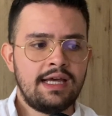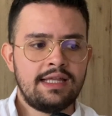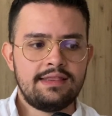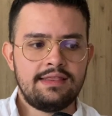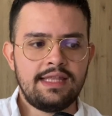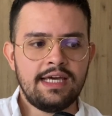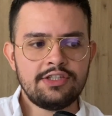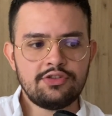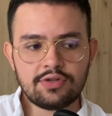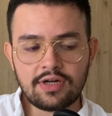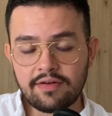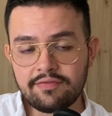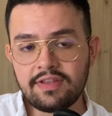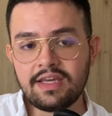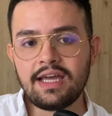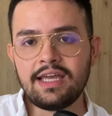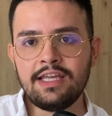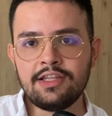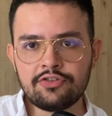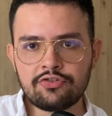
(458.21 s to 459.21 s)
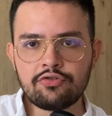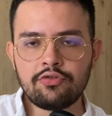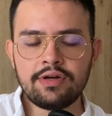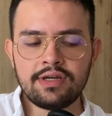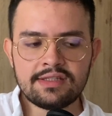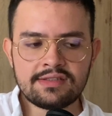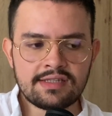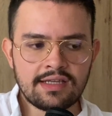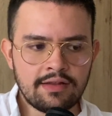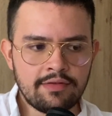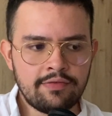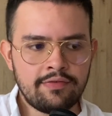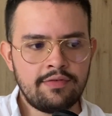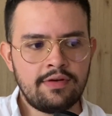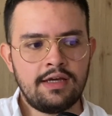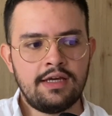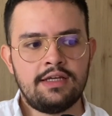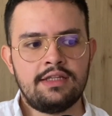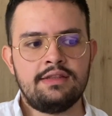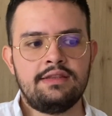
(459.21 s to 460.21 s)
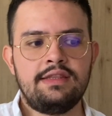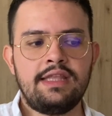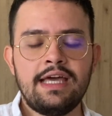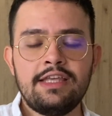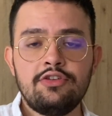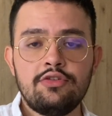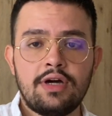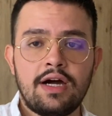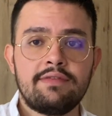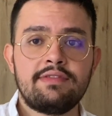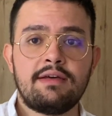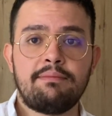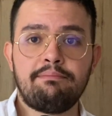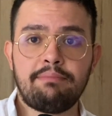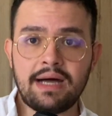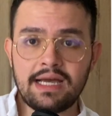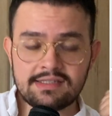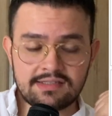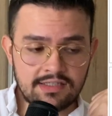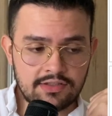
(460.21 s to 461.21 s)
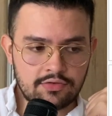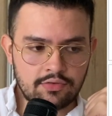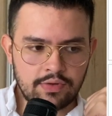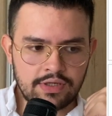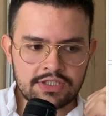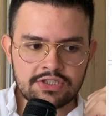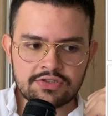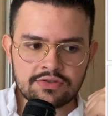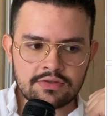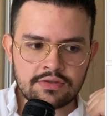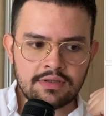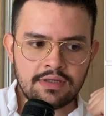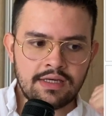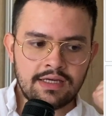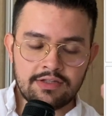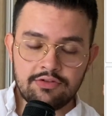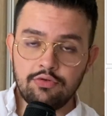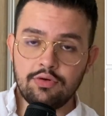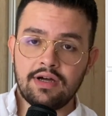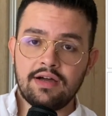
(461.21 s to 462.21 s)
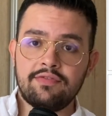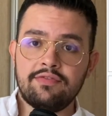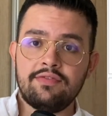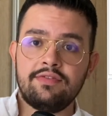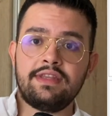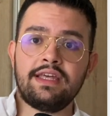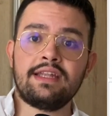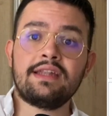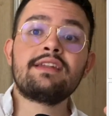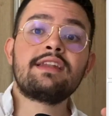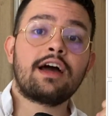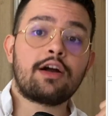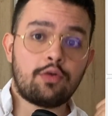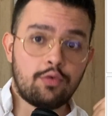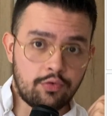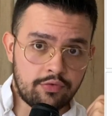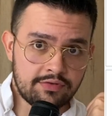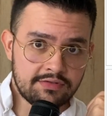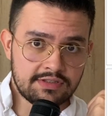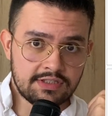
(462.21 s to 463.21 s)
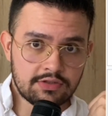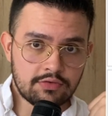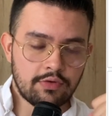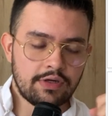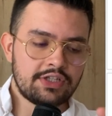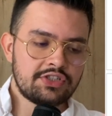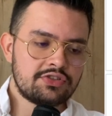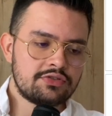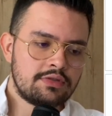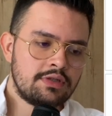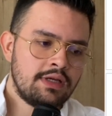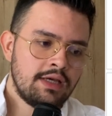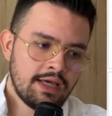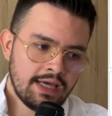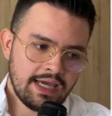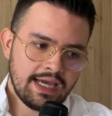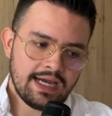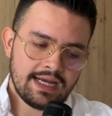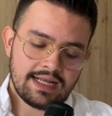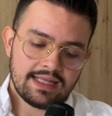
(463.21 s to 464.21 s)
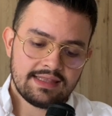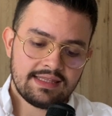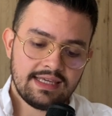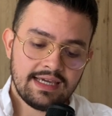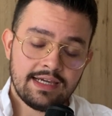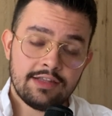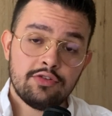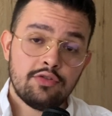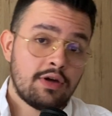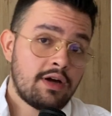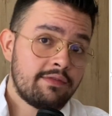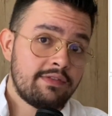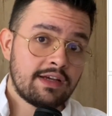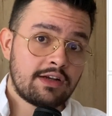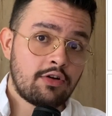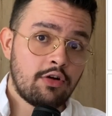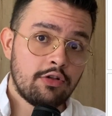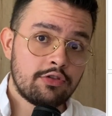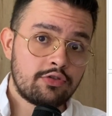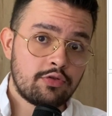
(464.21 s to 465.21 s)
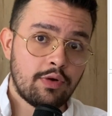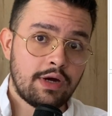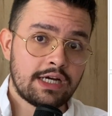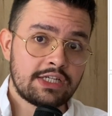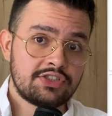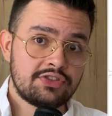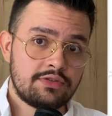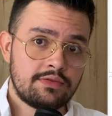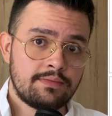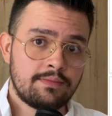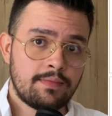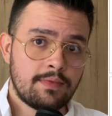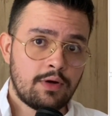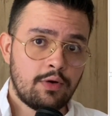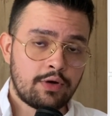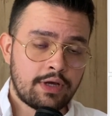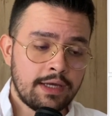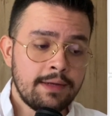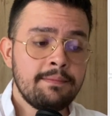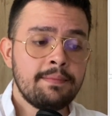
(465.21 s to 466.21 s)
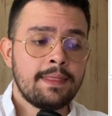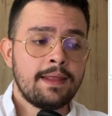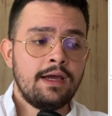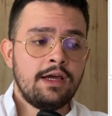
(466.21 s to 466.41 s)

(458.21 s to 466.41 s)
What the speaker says: Then you have the intro in itself. Then you have the past situation. You have then the current situation. And at the end, you have the call to action, okay?